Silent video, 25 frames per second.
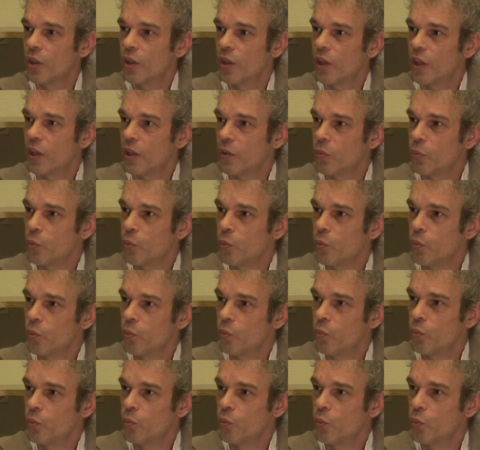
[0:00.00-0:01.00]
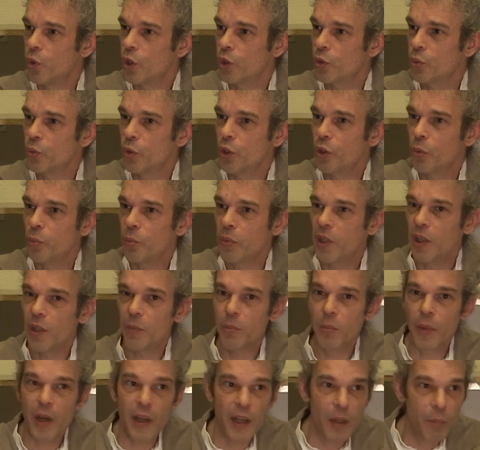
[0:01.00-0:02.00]
and what would be
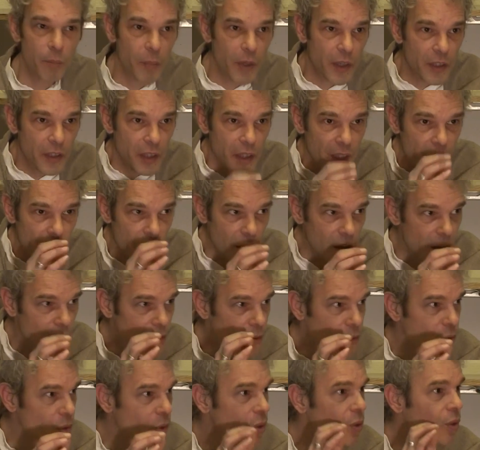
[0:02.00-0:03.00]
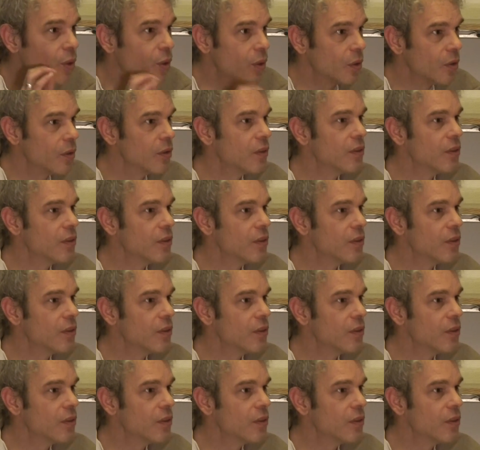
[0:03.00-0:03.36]
my particular role